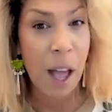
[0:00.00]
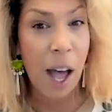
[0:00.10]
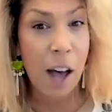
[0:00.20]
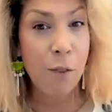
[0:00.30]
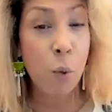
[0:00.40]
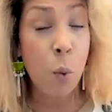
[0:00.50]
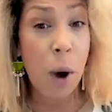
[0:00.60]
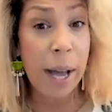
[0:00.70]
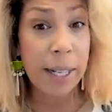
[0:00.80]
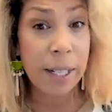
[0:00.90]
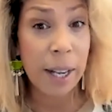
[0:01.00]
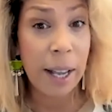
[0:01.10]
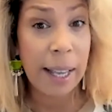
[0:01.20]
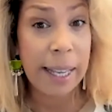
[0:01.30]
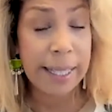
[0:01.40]
of what
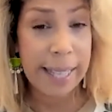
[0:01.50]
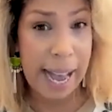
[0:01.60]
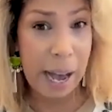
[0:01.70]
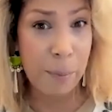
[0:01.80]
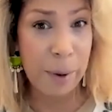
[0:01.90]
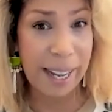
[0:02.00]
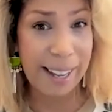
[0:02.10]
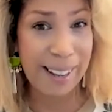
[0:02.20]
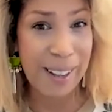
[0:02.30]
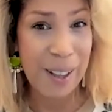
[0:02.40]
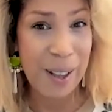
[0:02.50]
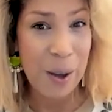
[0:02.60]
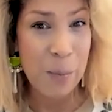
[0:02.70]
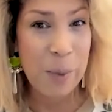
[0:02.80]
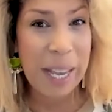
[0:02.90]
is happening
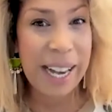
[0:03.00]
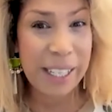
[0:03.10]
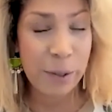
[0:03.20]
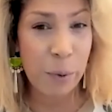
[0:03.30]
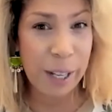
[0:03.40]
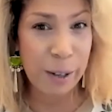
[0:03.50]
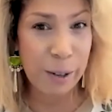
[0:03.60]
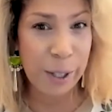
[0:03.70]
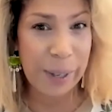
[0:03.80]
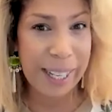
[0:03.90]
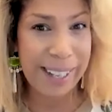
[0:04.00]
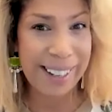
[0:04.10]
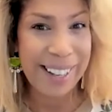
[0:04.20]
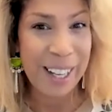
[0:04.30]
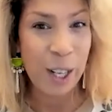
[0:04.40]
because of what you're doing.
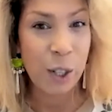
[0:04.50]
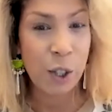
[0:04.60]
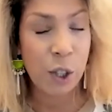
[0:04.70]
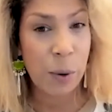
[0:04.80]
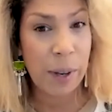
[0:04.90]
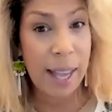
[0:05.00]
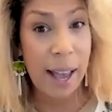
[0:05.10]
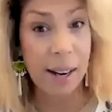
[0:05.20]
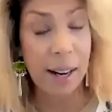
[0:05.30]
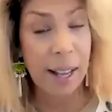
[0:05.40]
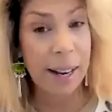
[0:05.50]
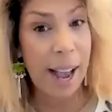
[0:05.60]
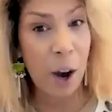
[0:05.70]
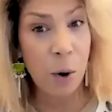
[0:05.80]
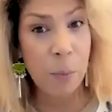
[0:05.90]
So, again, an
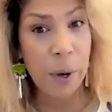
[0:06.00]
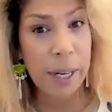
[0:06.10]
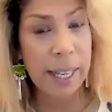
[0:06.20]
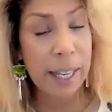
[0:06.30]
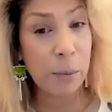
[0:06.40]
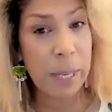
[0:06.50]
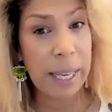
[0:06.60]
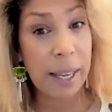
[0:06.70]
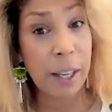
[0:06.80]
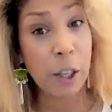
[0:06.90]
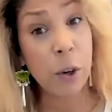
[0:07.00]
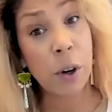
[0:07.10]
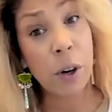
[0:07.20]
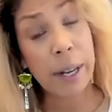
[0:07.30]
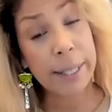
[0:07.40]
output can be
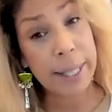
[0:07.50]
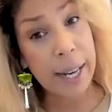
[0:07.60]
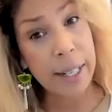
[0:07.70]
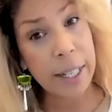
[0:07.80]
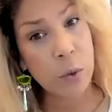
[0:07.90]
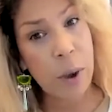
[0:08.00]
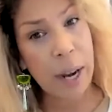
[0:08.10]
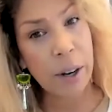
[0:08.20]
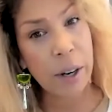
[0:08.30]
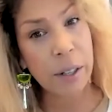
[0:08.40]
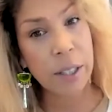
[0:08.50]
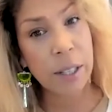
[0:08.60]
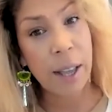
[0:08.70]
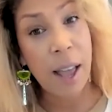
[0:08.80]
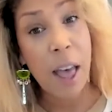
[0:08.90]
your attendance
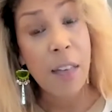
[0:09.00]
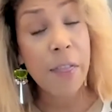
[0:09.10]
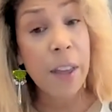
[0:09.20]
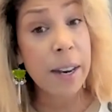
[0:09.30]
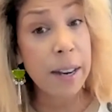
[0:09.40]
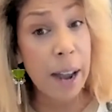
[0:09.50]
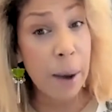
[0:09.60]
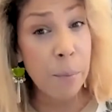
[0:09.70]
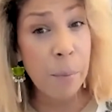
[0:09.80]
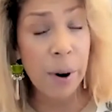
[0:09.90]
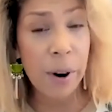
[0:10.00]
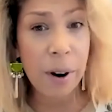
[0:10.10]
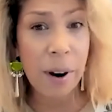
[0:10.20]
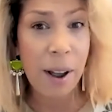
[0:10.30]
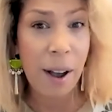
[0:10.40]
records, the
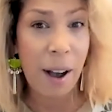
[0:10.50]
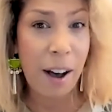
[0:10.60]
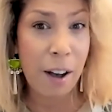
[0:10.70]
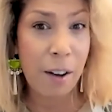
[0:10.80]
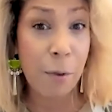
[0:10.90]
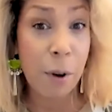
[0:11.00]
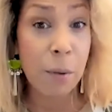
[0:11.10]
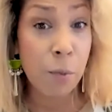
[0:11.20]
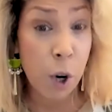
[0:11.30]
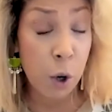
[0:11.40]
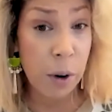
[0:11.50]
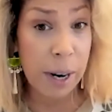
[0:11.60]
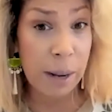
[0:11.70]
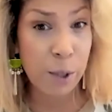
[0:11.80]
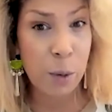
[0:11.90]
number of
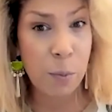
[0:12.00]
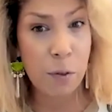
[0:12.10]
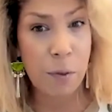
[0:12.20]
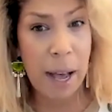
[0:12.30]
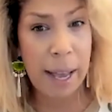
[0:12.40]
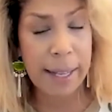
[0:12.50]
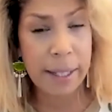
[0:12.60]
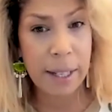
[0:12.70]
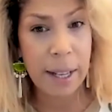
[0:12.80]
programs you provide,